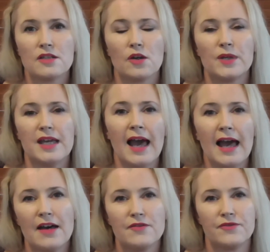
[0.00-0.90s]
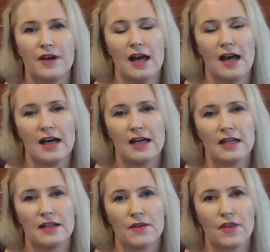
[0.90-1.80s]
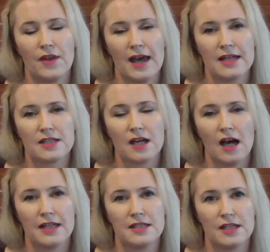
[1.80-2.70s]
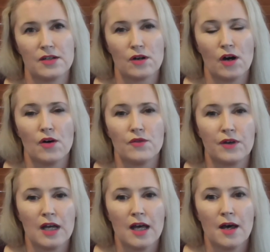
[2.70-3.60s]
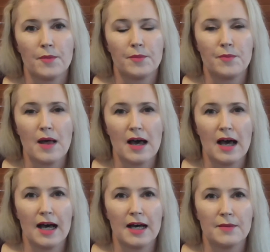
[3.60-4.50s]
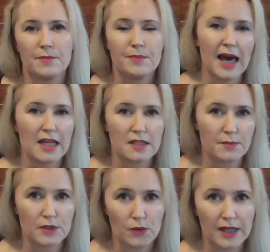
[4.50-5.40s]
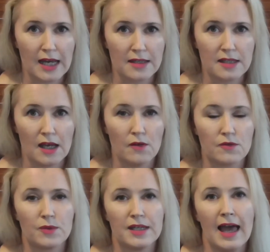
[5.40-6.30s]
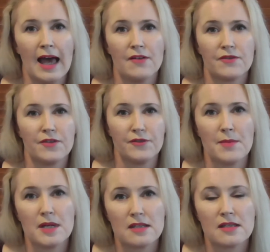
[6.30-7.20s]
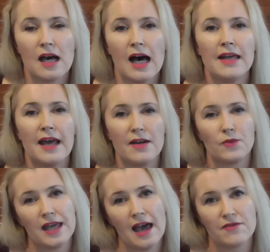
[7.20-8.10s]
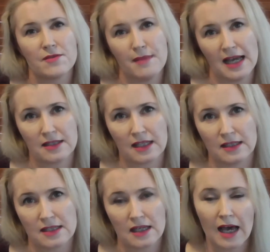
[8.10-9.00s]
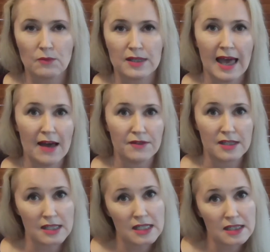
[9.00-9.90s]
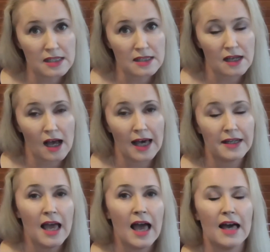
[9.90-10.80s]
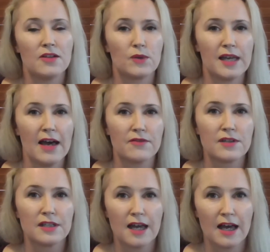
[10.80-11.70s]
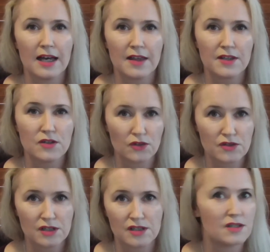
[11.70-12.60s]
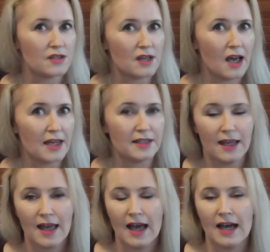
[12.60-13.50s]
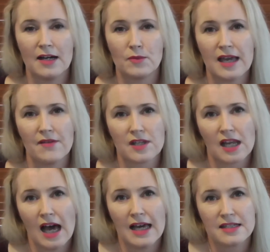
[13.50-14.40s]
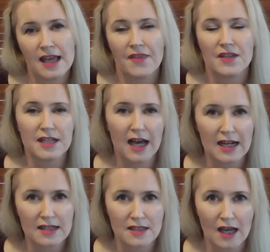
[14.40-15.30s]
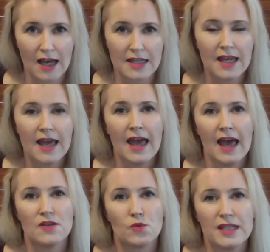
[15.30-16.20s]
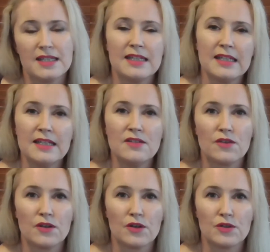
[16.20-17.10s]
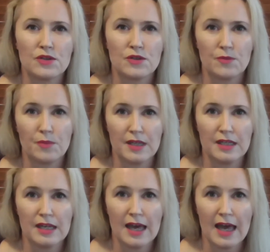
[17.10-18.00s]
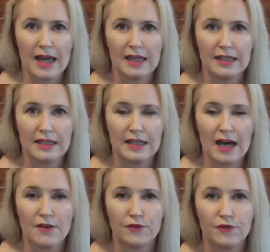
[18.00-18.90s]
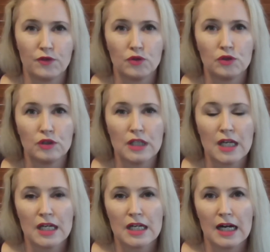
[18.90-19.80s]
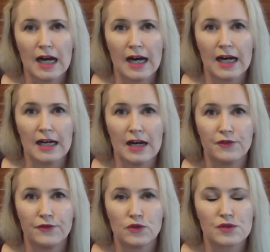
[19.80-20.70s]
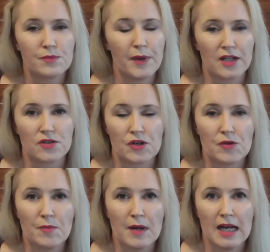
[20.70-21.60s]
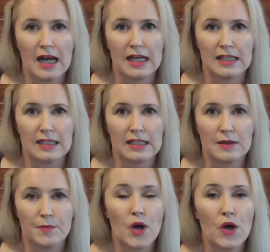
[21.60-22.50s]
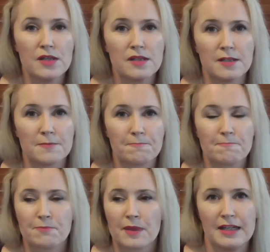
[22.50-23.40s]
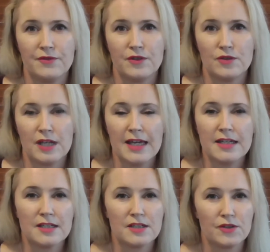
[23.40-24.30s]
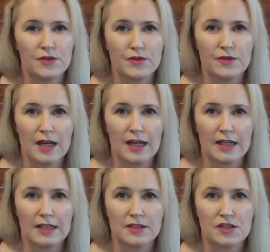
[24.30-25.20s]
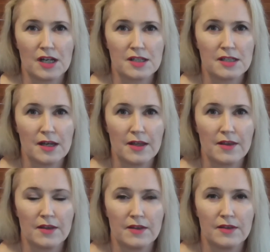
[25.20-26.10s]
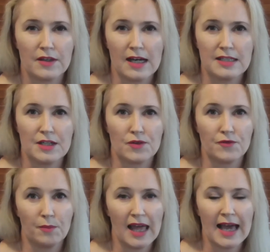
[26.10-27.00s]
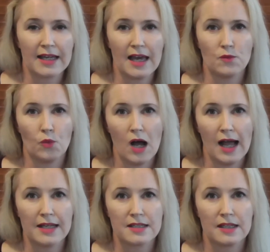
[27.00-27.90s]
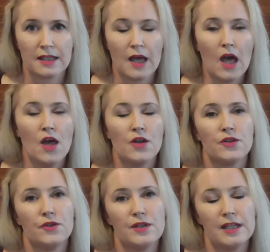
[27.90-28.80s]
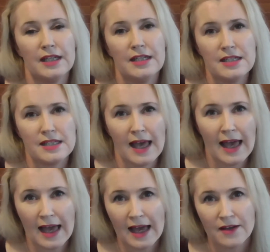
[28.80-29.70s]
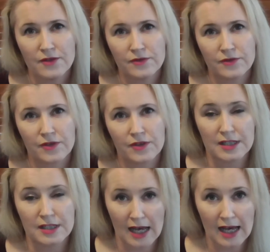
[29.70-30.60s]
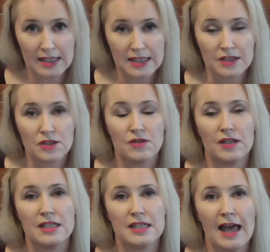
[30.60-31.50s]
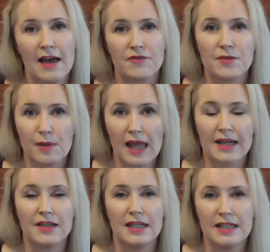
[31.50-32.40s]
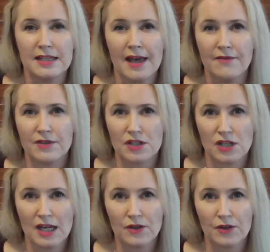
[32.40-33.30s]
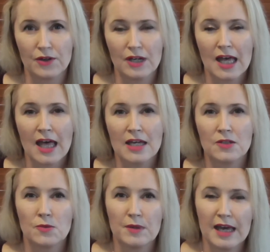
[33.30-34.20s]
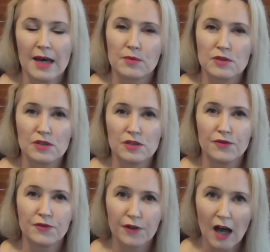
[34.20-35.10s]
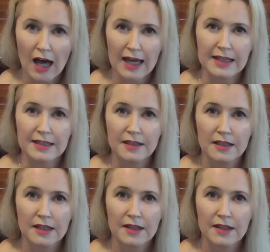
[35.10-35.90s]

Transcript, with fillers: So we have uh, that idea of uh, balance between ourselves. We have the feminine side and we have the masculine side. We have the sinister side and we have the, uh, the non sinister side. Um, we have the light and the dark side. And we need those to be a, a, full, uh, a full spectrum uh, person. And if you take it to uh, just the idea of black and white, you need to have darkness, you need to have the black, you need to have the shadow to be able to define